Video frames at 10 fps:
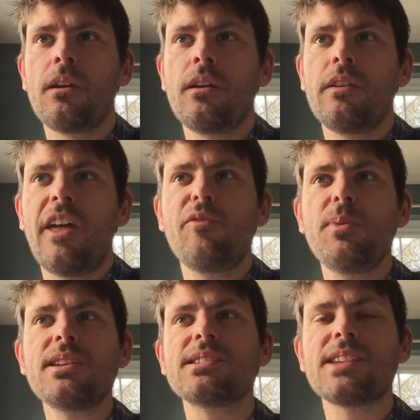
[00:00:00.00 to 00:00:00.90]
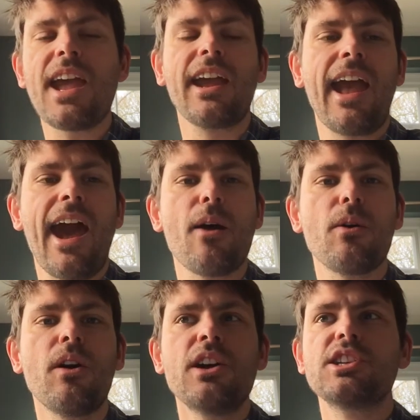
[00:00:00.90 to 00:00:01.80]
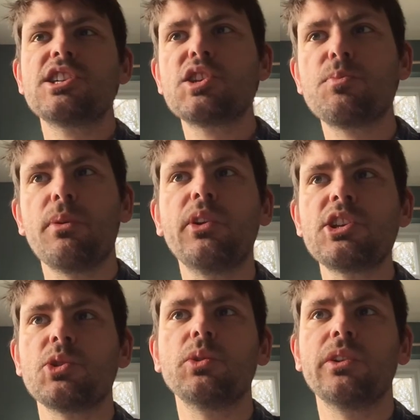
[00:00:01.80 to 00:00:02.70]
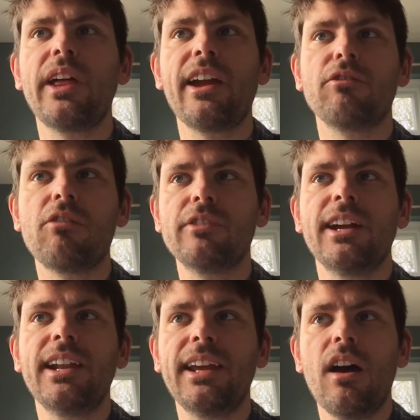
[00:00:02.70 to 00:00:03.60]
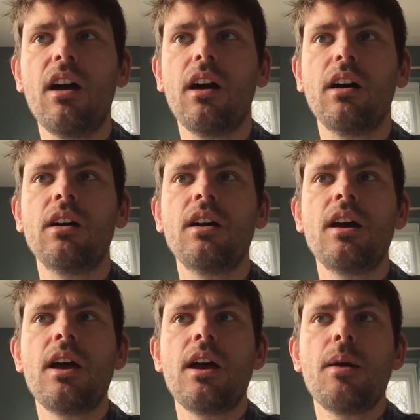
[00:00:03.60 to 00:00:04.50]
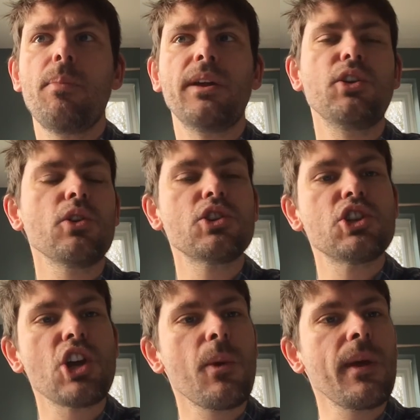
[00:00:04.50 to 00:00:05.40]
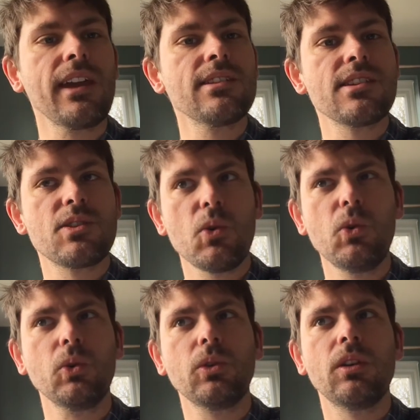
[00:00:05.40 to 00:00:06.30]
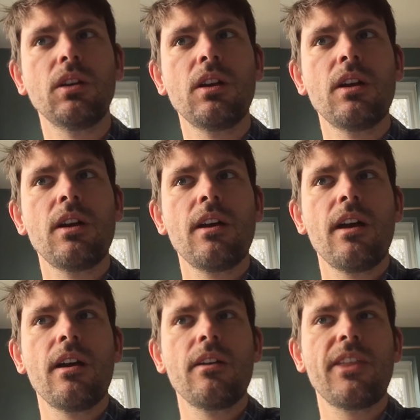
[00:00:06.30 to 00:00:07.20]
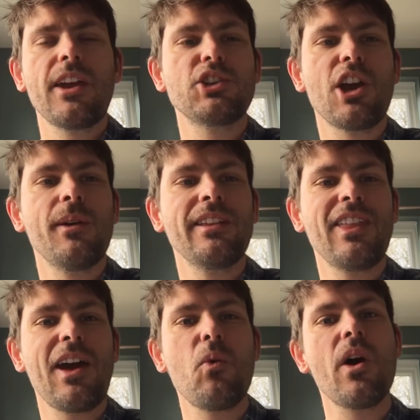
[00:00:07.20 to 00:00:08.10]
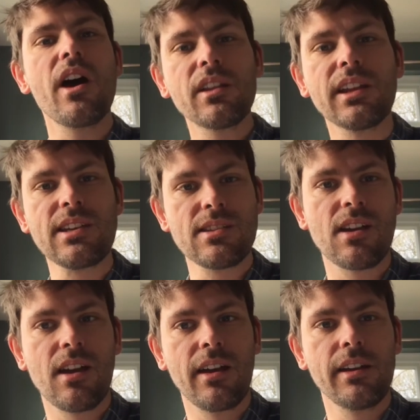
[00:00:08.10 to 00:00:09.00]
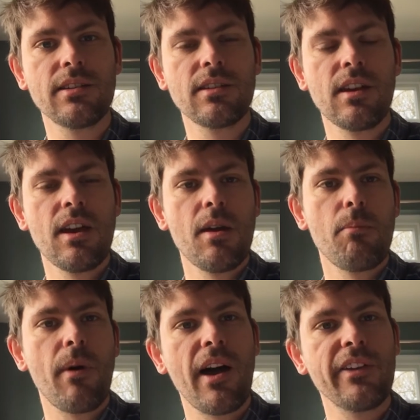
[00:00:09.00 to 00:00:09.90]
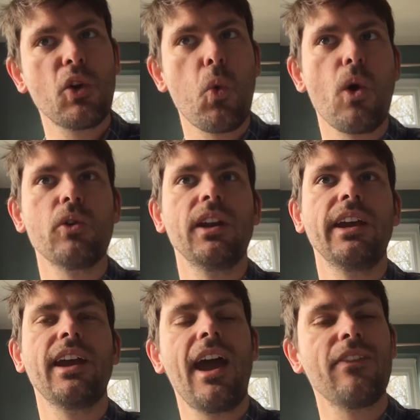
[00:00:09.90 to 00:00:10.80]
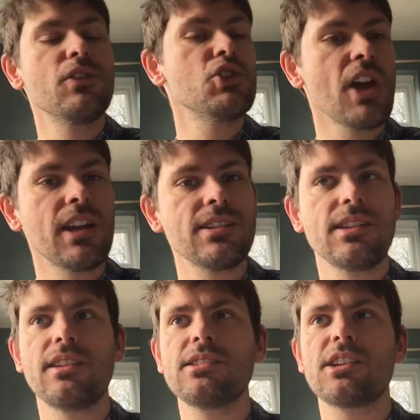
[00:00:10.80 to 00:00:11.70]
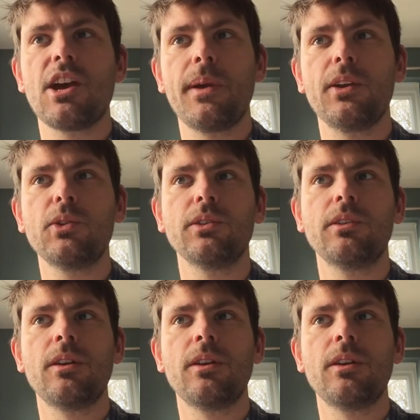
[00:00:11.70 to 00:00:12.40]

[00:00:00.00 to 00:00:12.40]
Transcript: They've been saying how spiritual they really are, but not showing it at all. They're showing their worldly side by the quarrelling and the jealousy that's going on.